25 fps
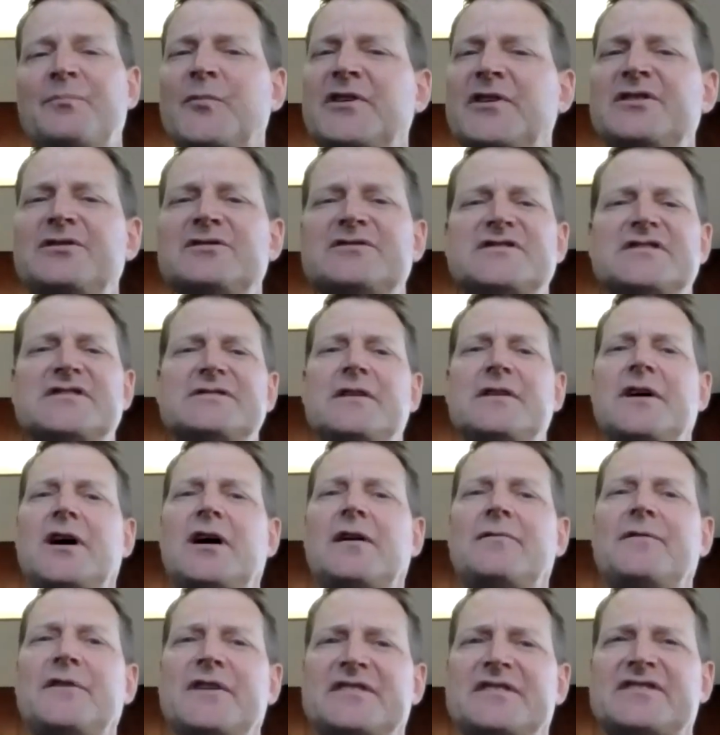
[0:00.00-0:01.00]
We use it
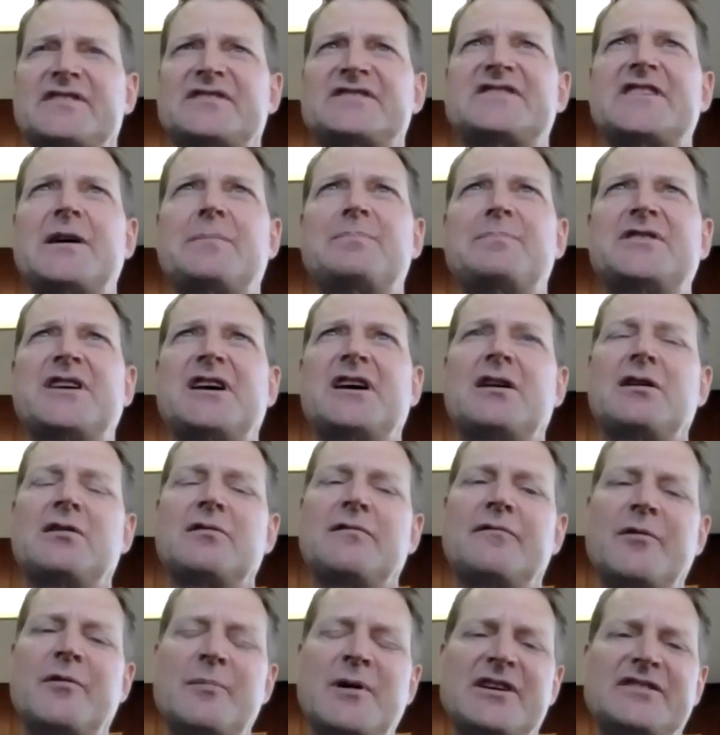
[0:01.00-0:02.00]
often as a step
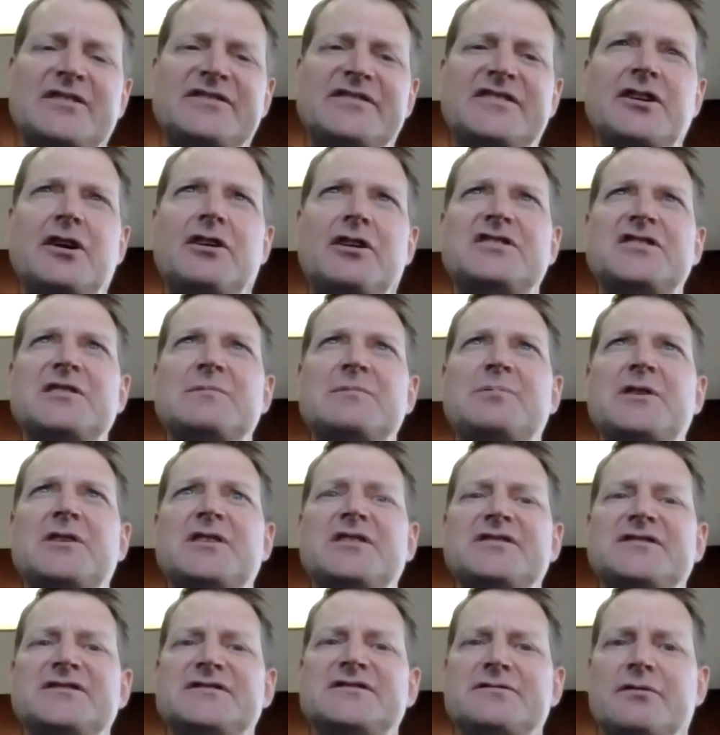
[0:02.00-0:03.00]
down from
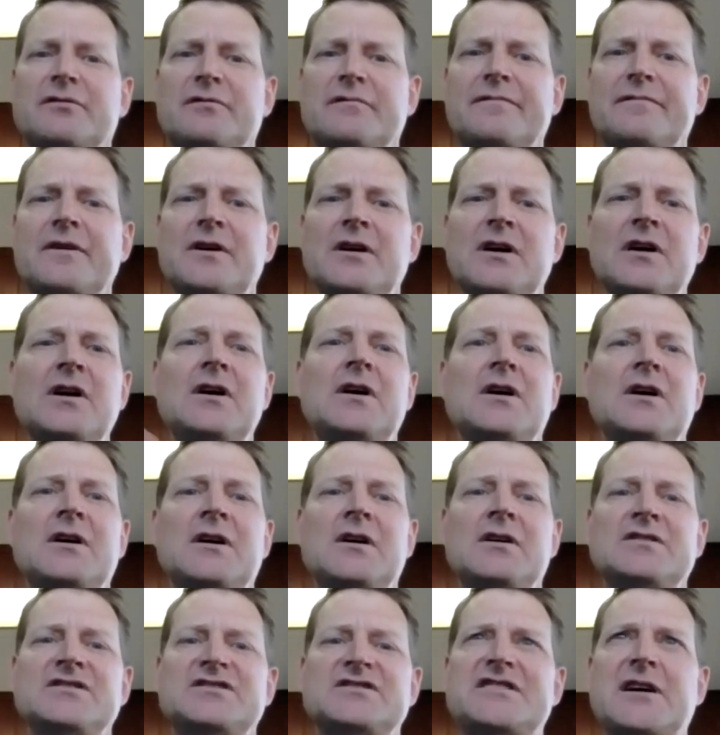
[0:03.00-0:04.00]
STRTPs, sort of
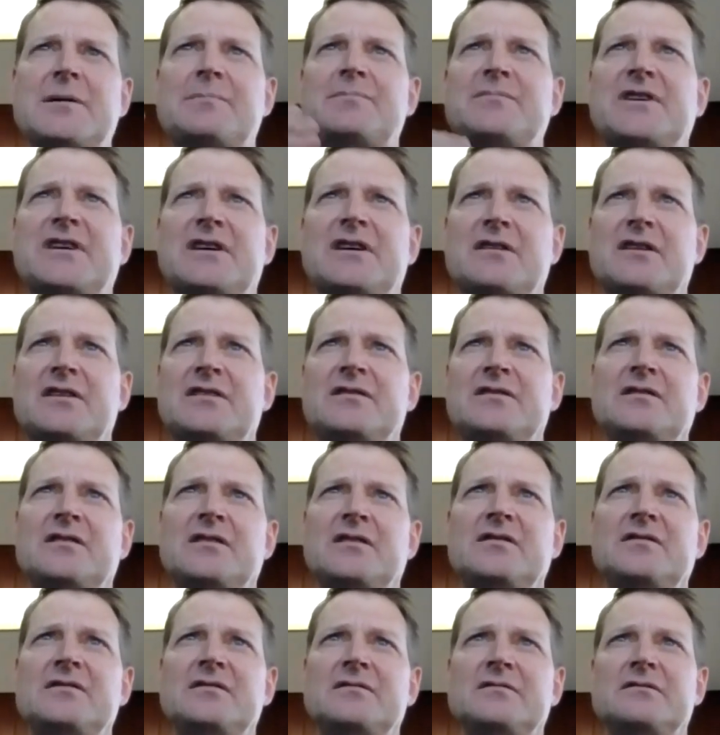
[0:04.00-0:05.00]
step down
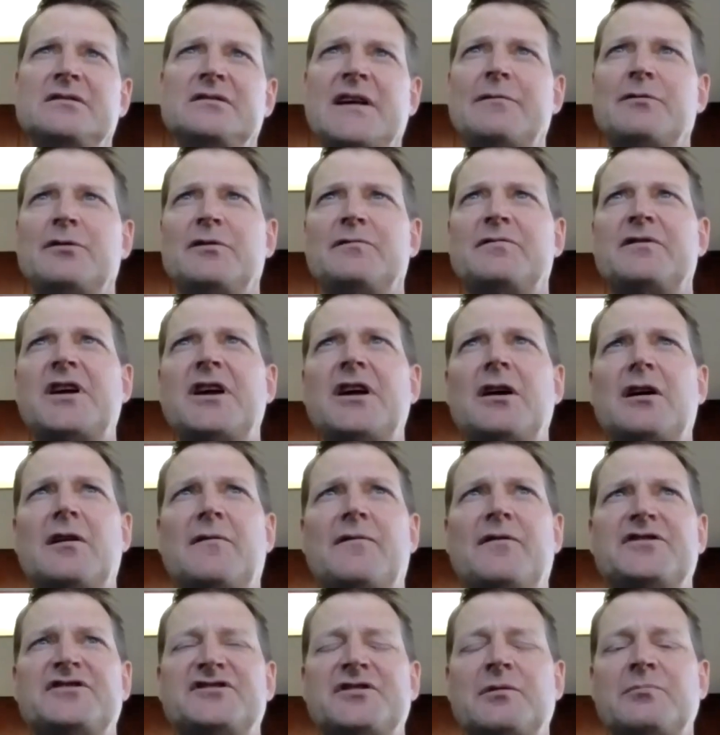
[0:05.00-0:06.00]
in level of care
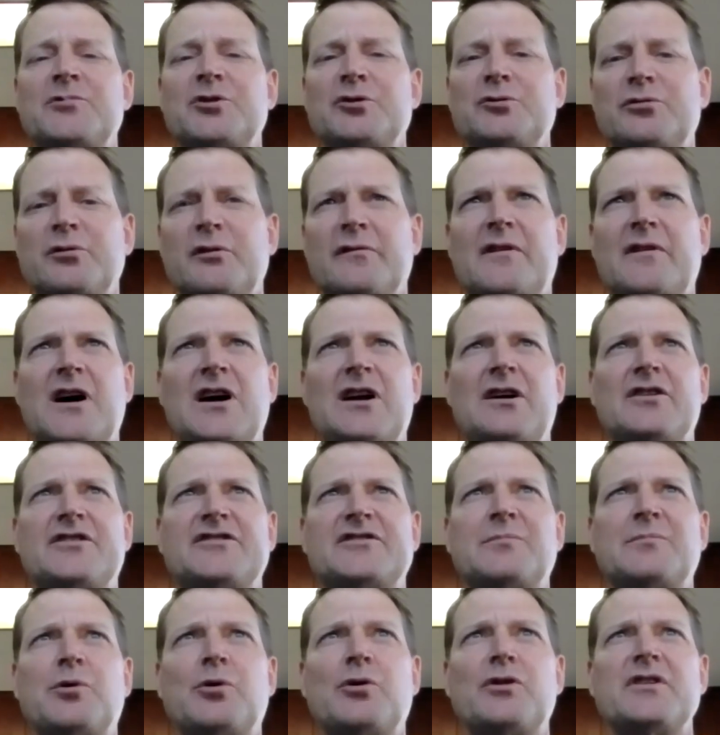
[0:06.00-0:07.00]
for some youth who have higher
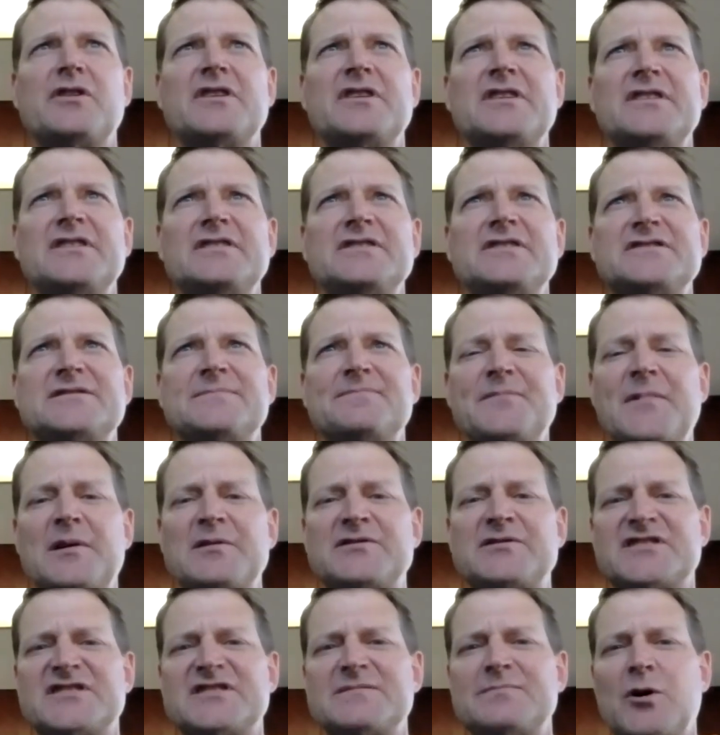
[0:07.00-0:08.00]
support needs.
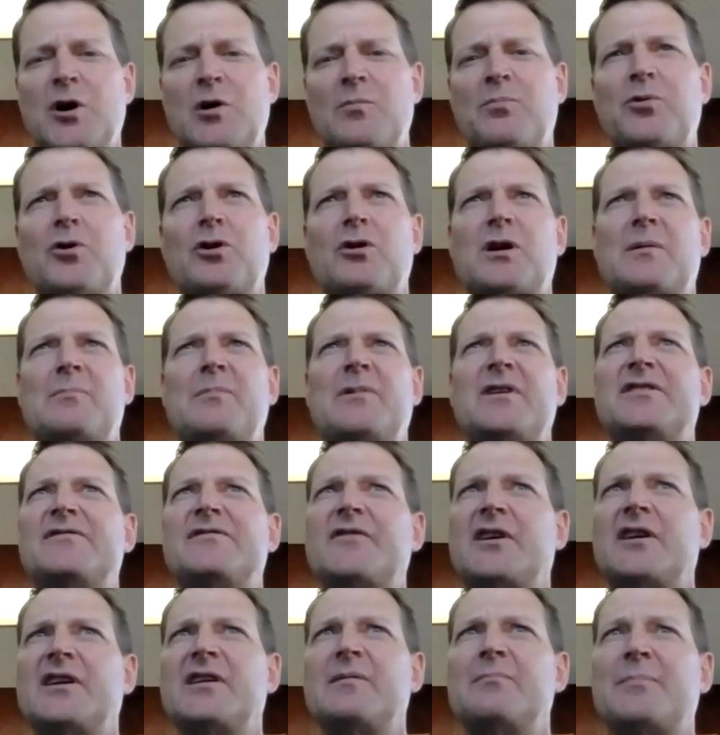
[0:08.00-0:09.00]
It's a small program, but it's
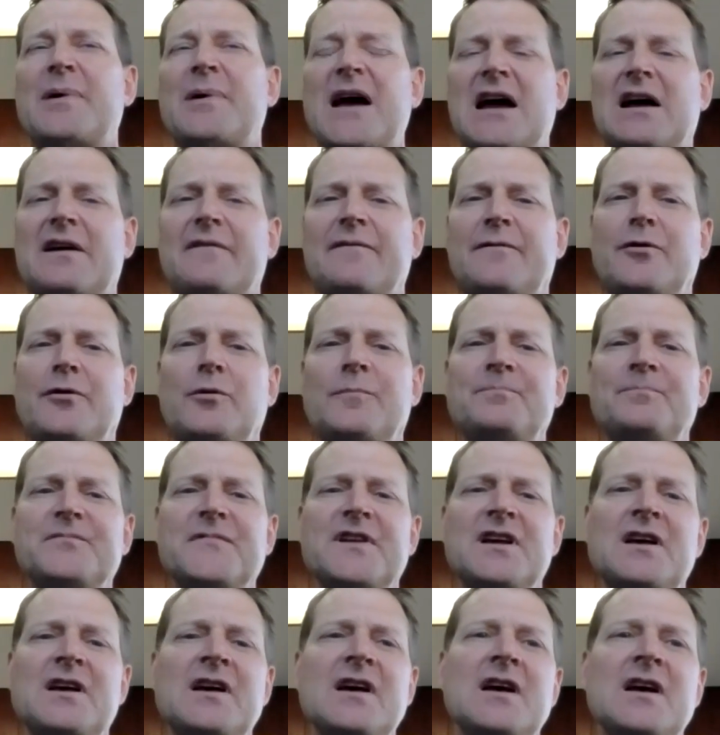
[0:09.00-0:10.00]
very impactful.
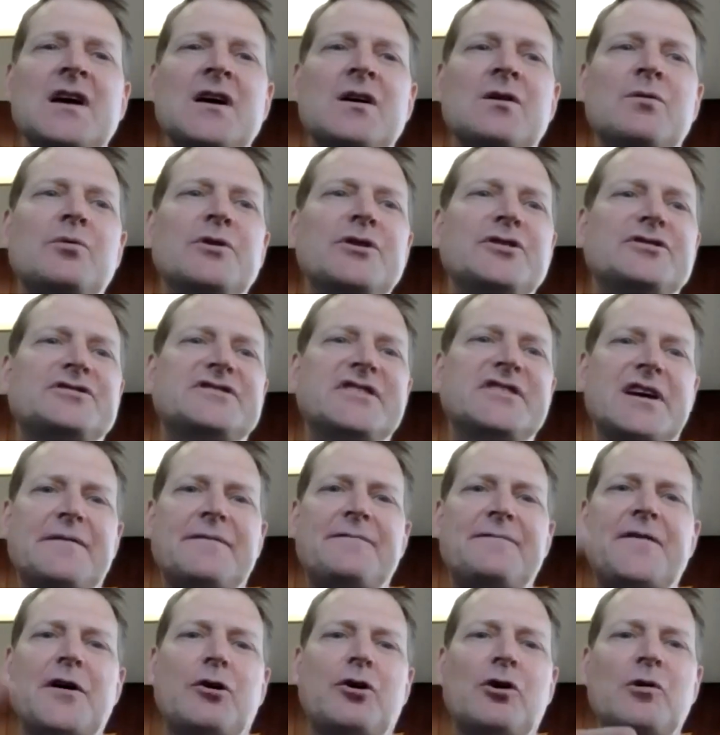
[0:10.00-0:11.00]
We used to get
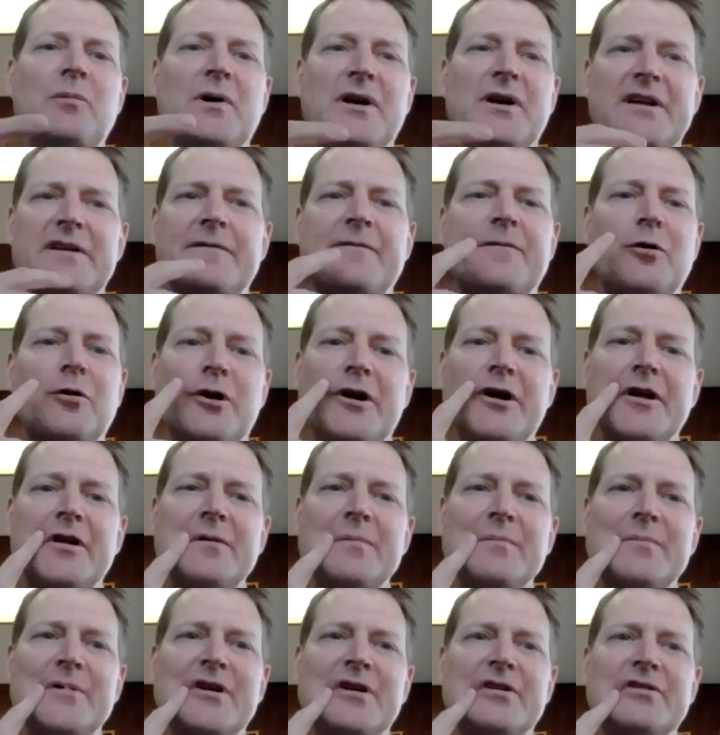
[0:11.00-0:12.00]
federal money for it,
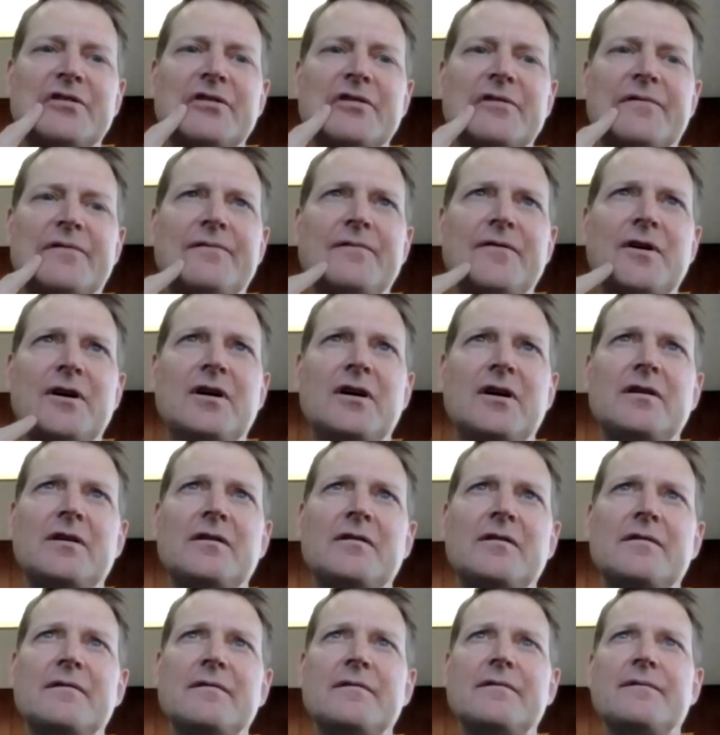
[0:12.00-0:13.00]
but under
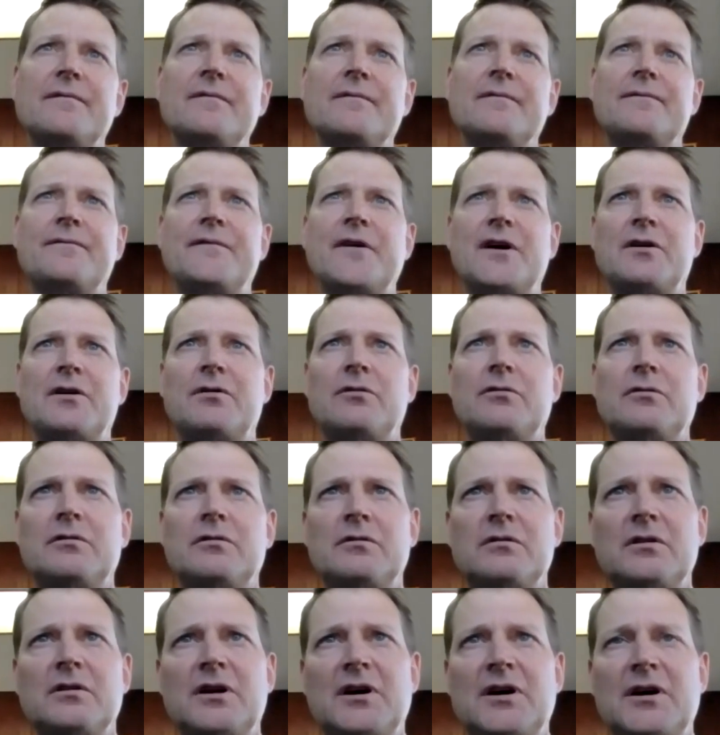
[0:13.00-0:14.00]
the
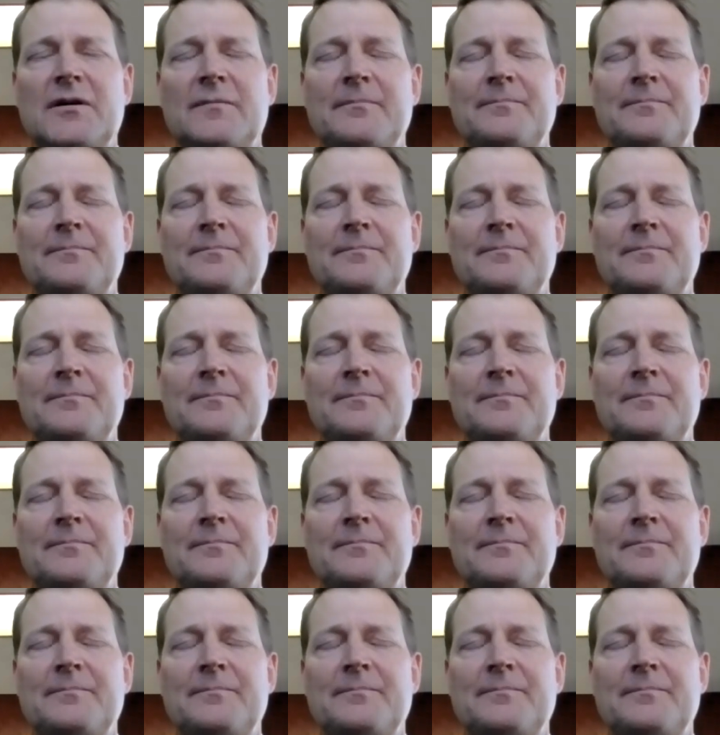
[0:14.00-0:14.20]
federal